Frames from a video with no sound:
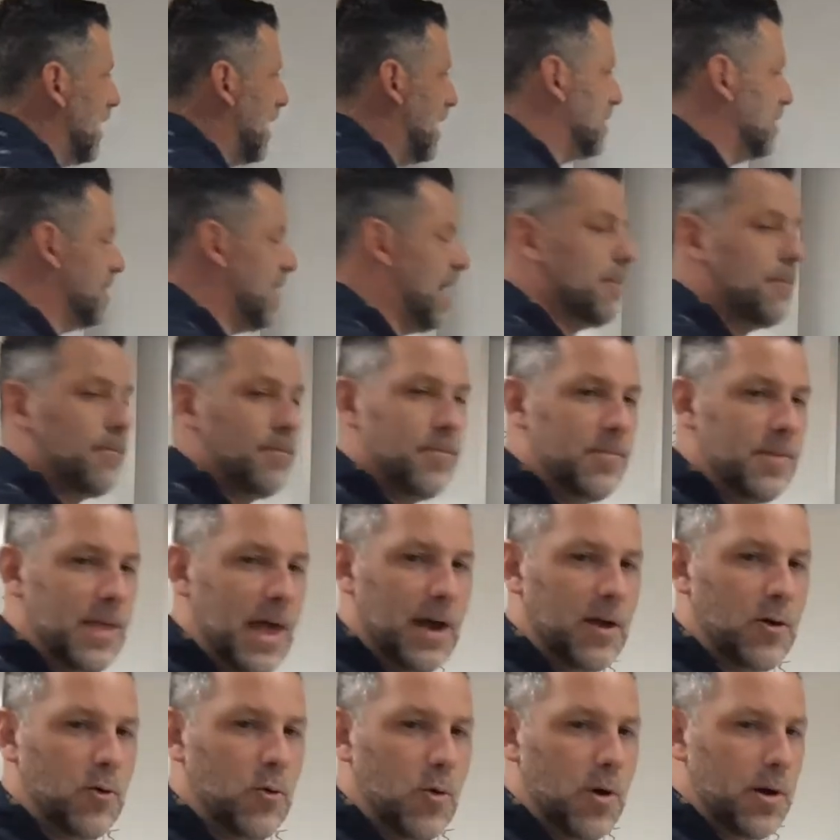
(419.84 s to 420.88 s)
at
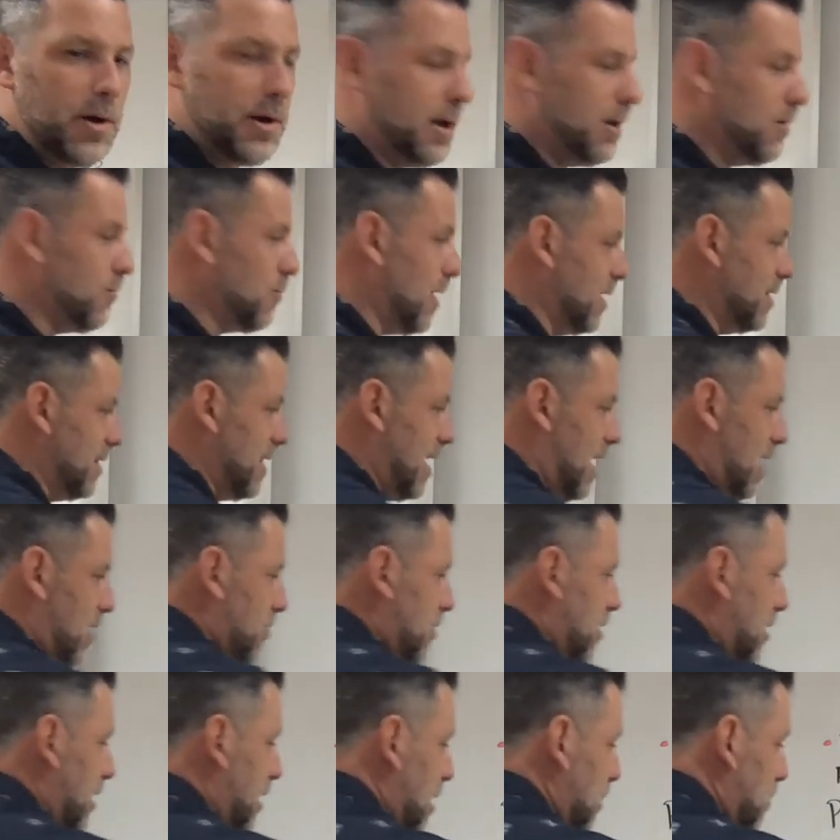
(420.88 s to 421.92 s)
that quantity right there.
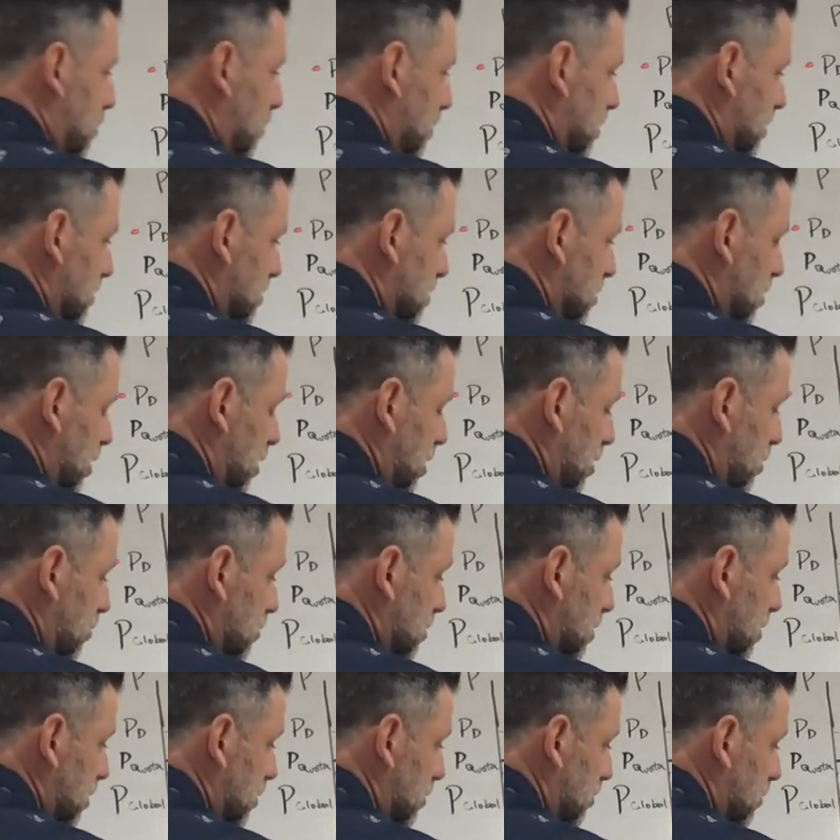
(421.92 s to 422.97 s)
They're going to produce
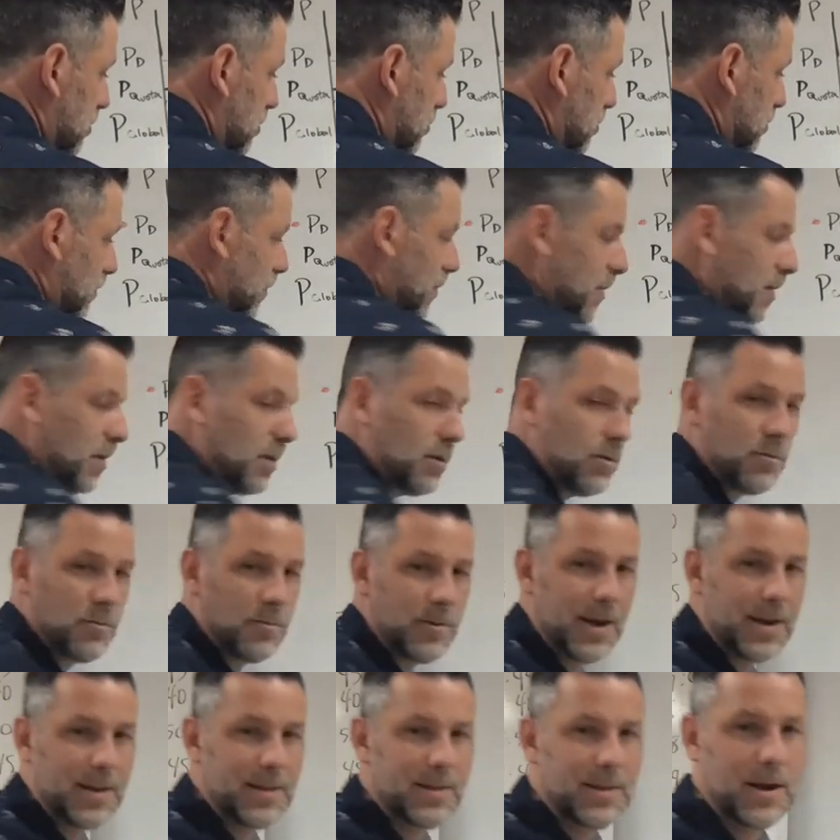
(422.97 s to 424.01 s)
Q2
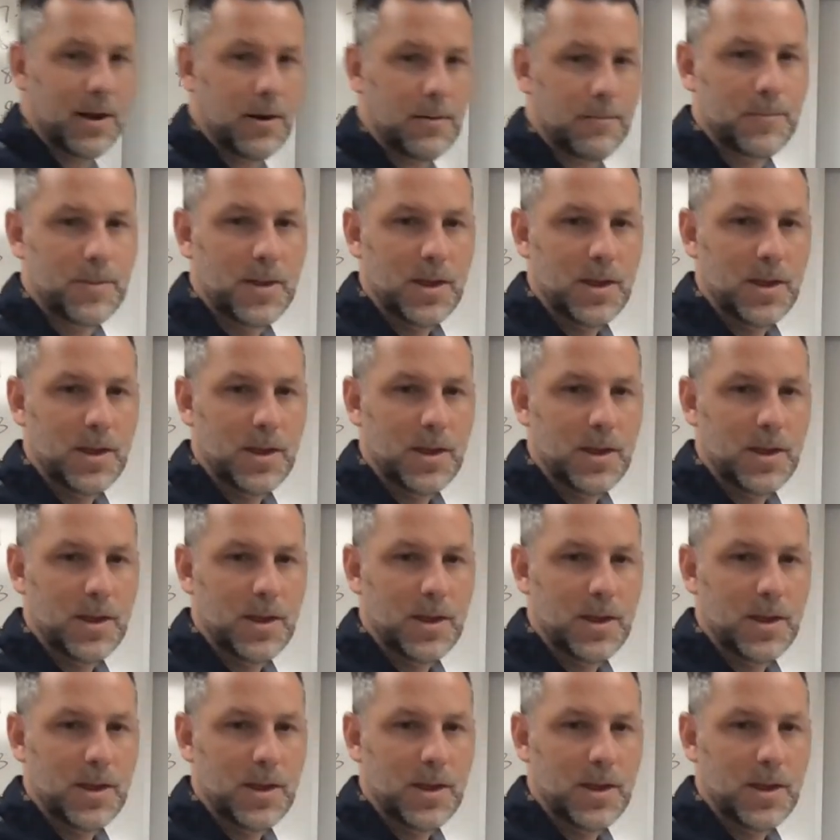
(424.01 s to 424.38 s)
right there.